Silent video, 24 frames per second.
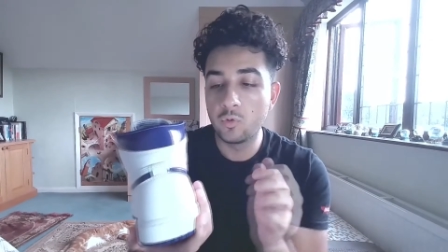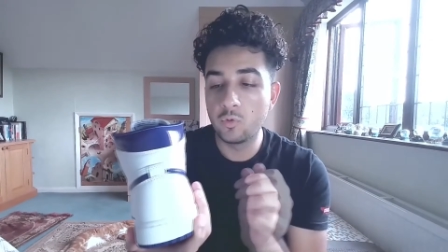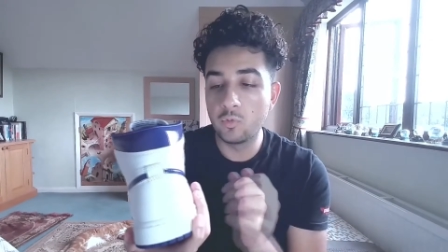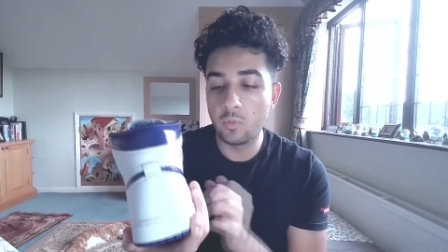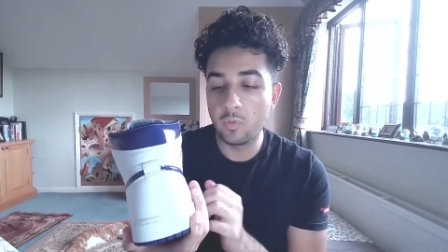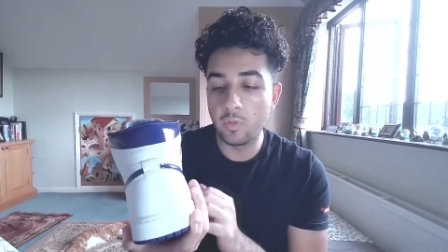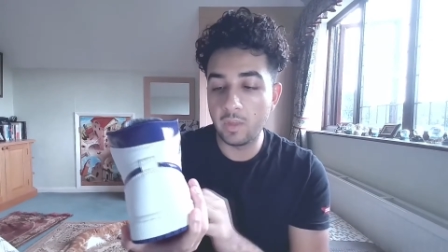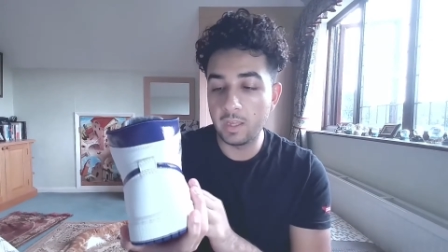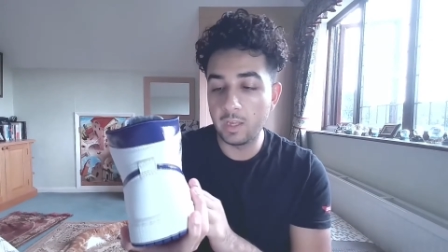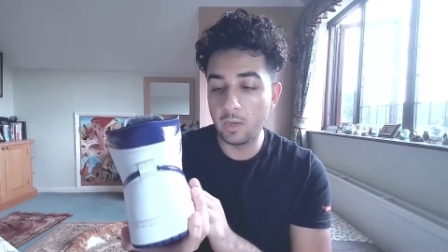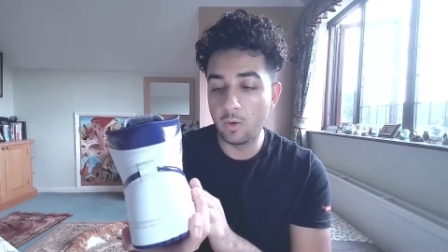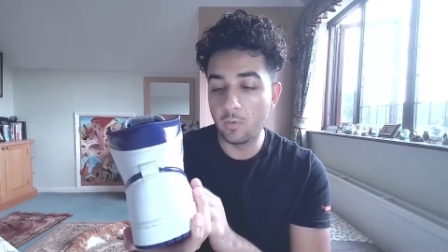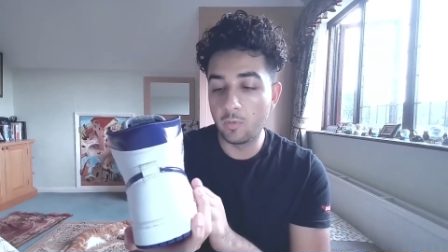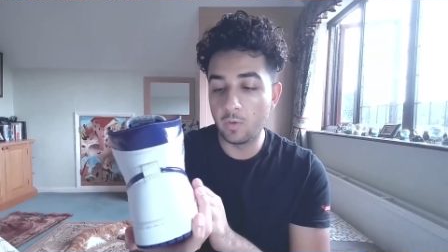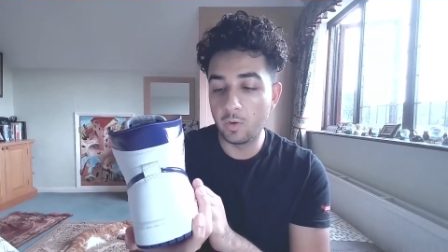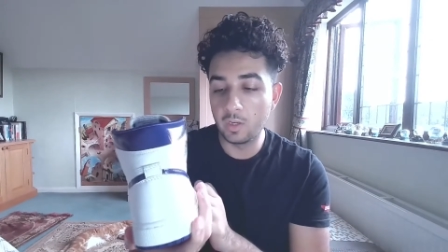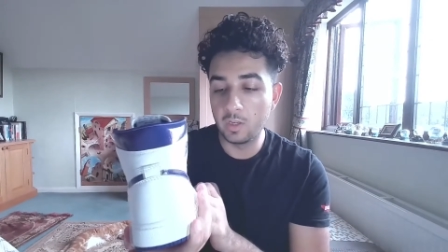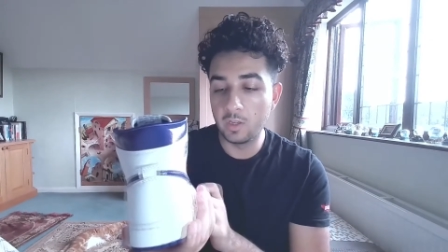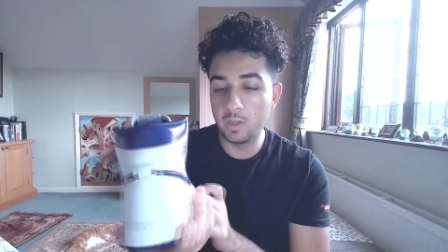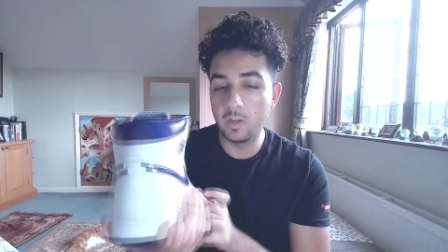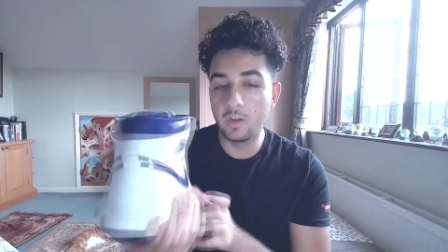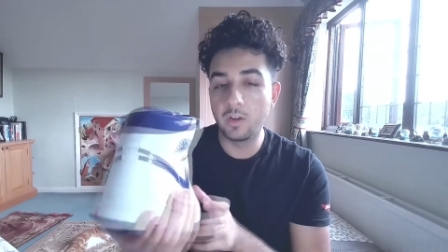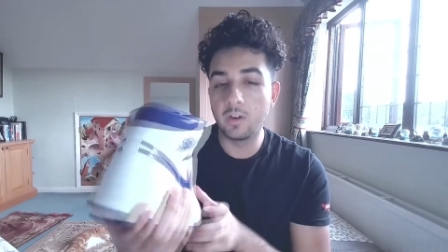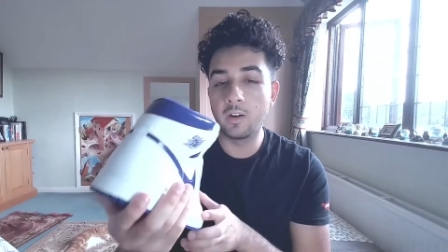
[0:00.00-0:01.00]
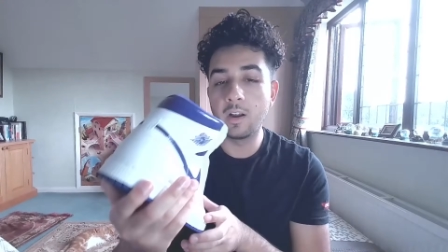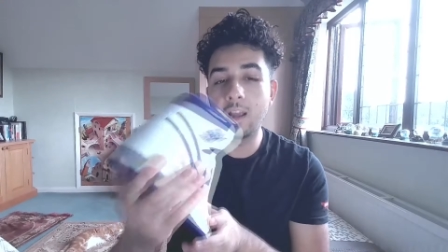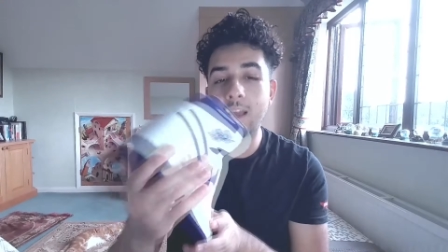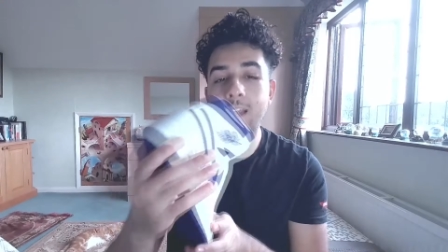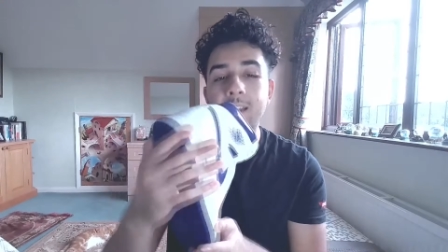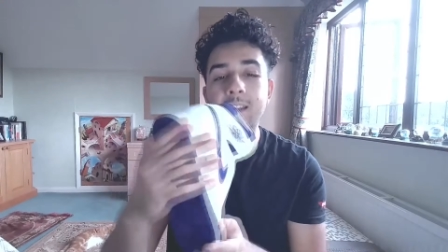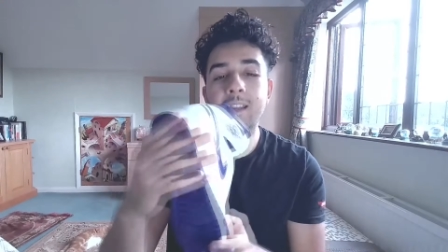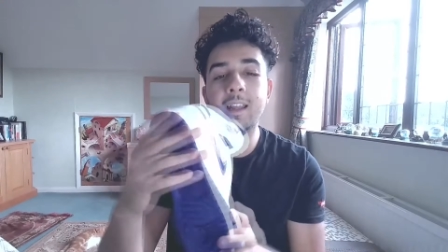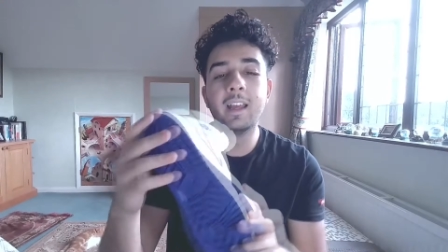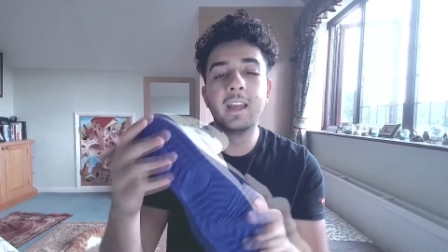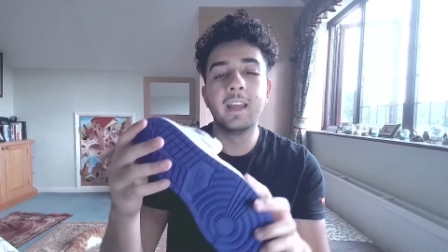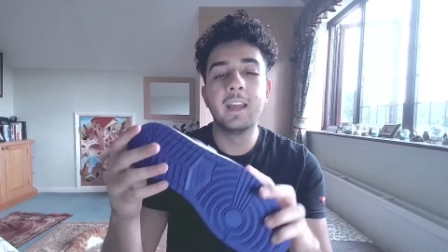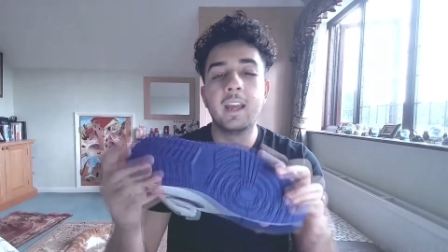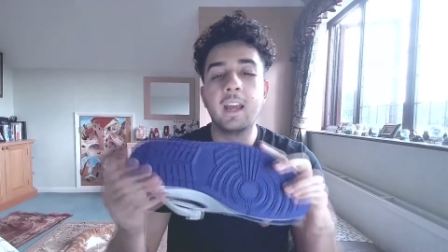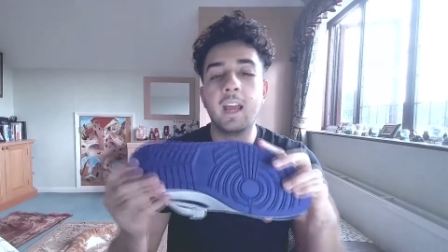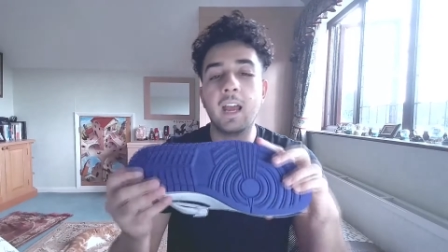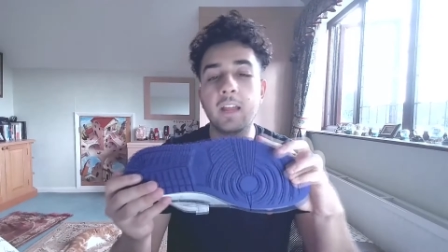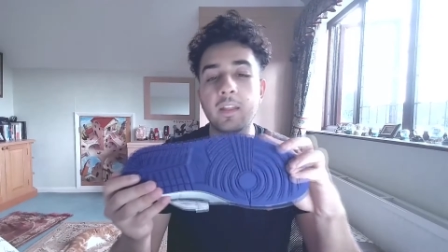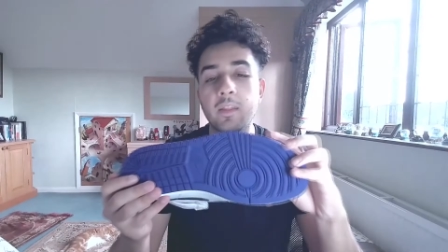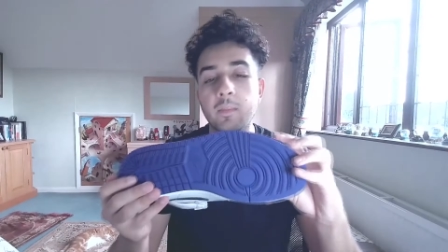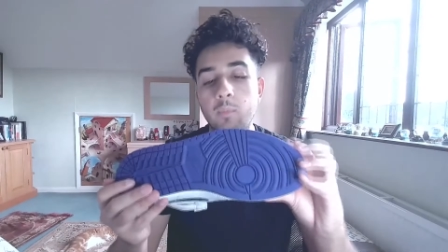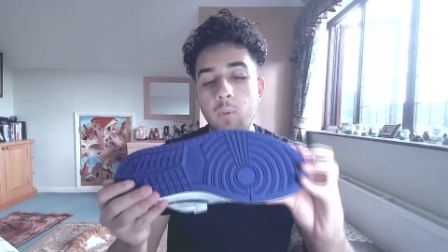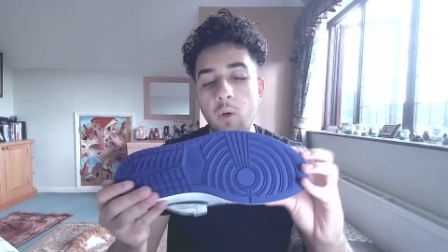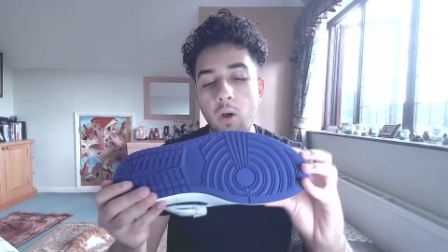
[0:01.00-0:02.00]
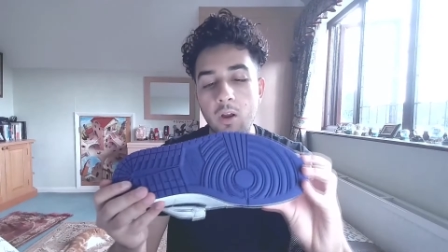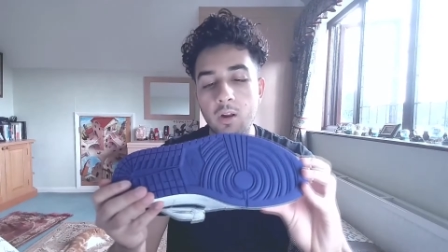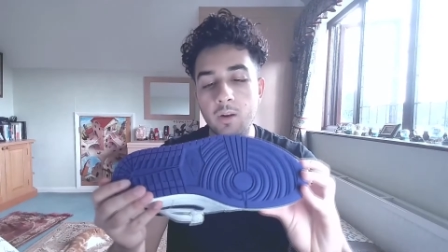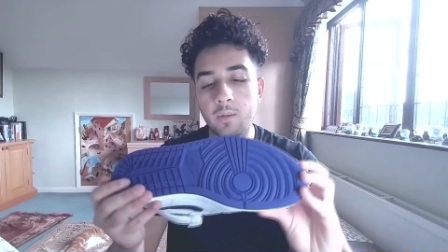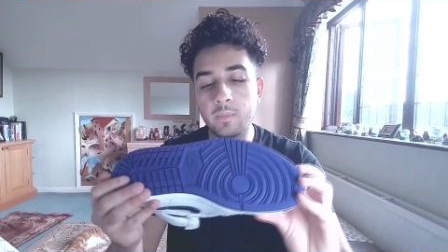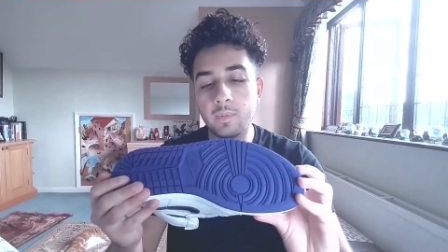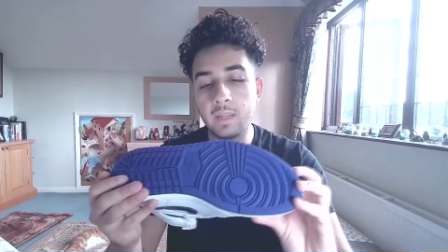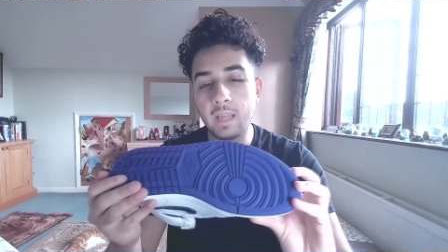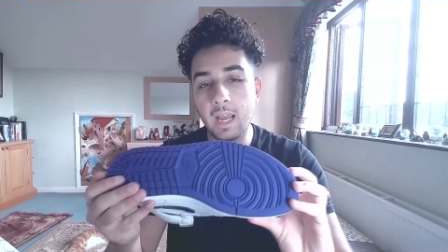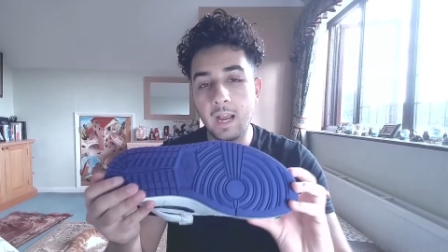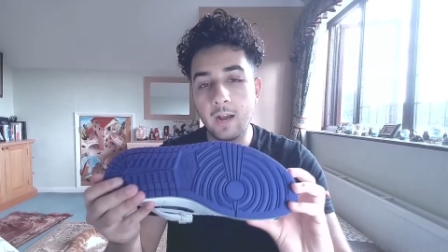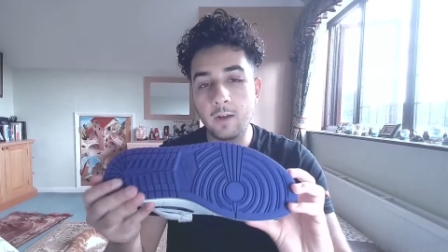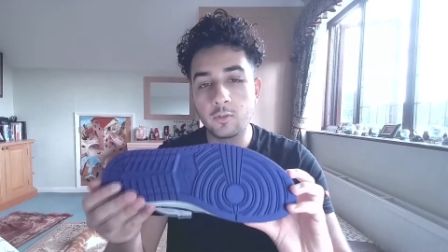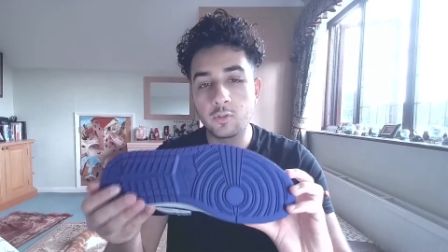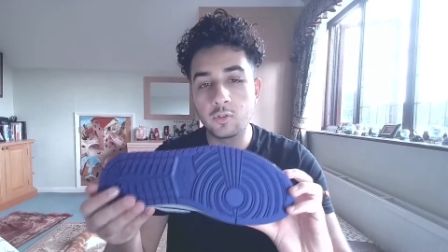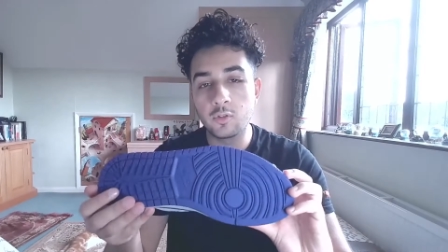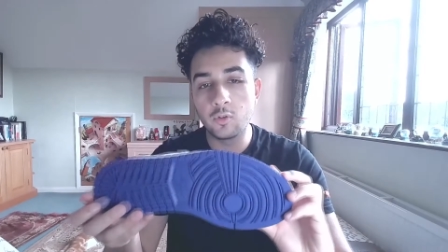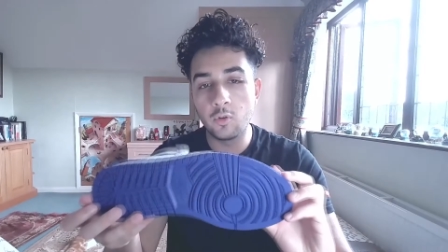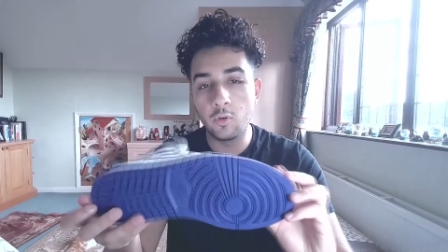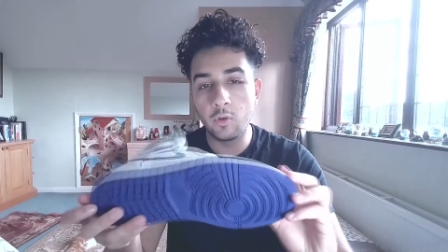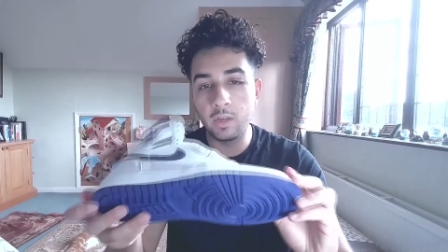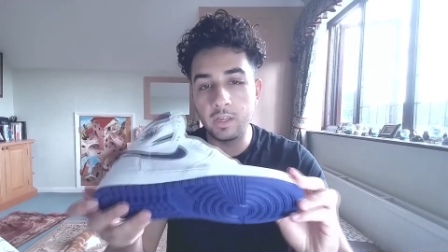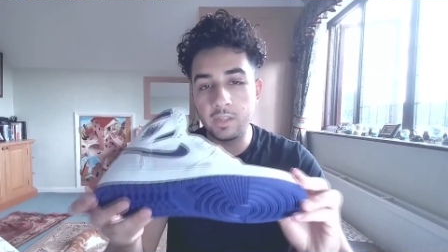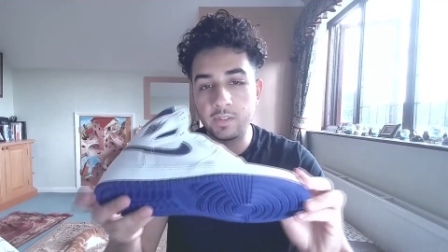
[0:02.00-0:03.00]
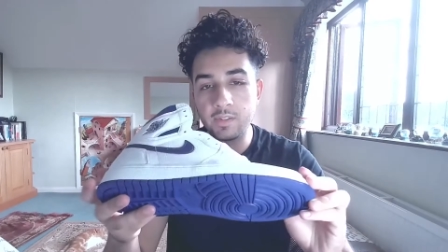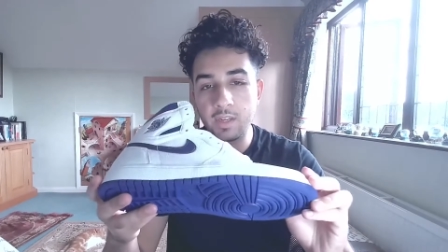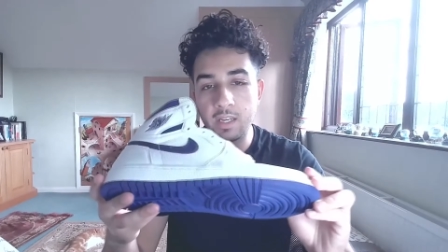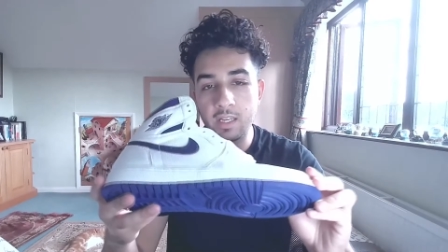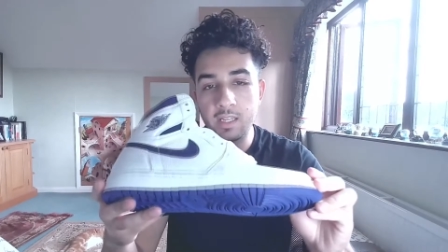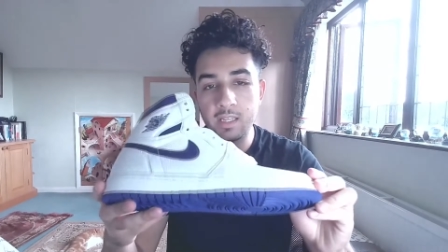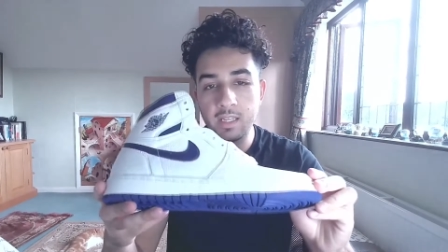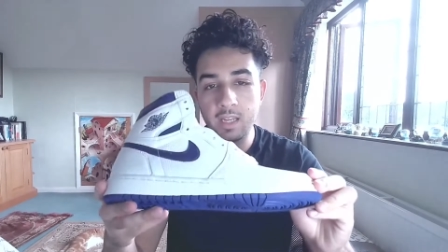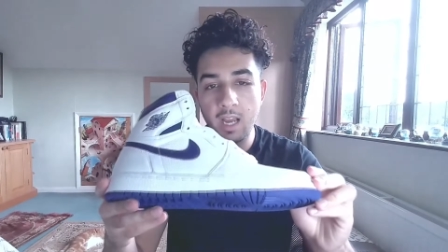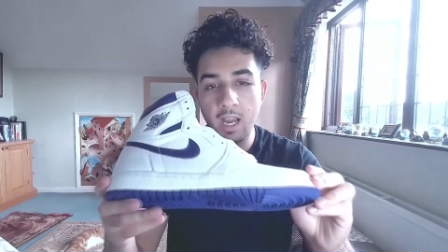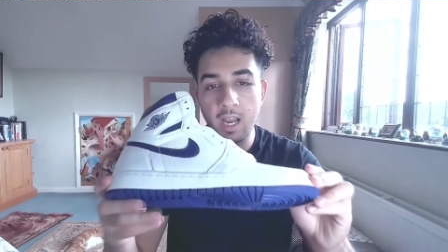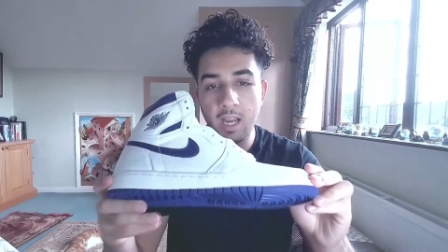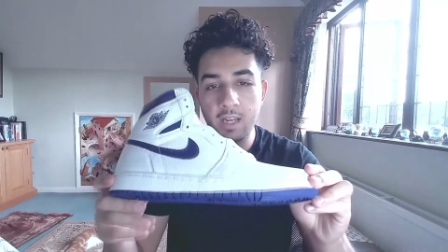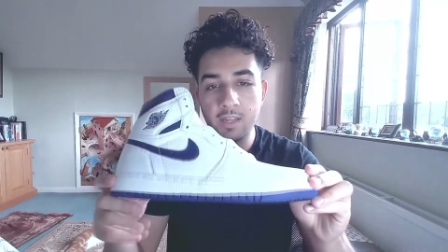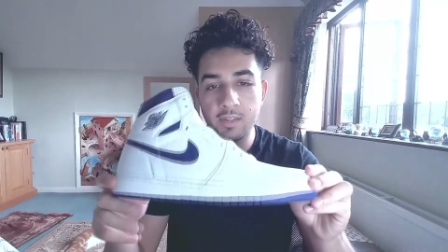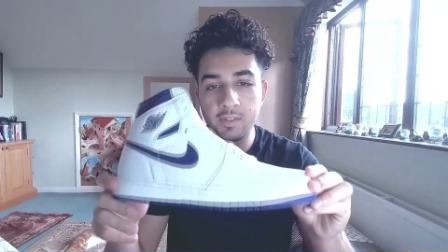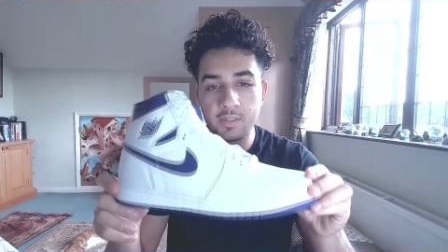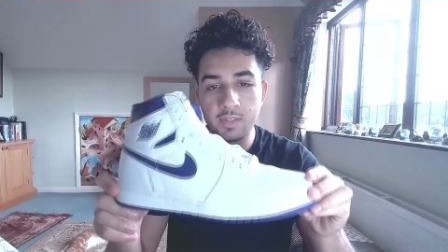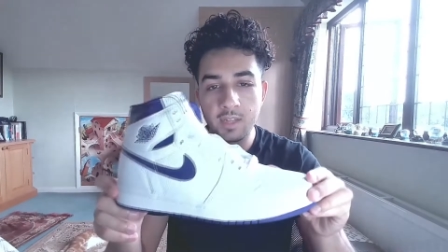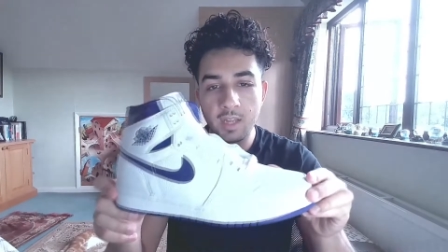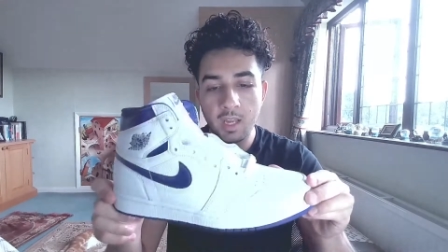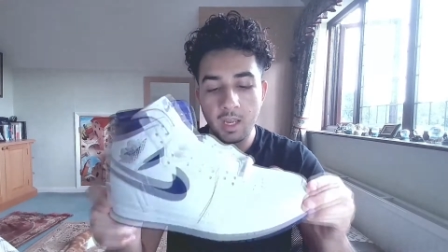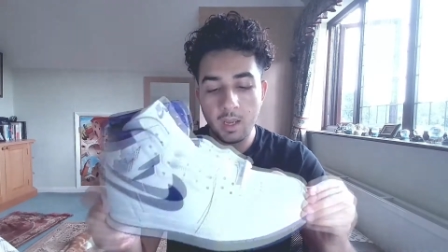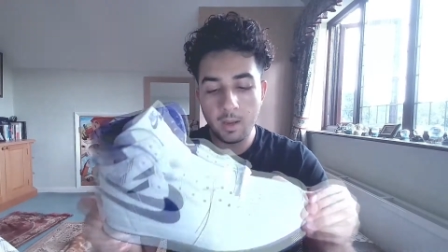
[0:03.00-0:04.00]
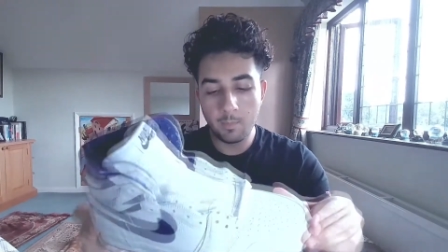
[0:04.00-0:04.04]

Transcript: thing over here, and at the bottom the outsole is a nice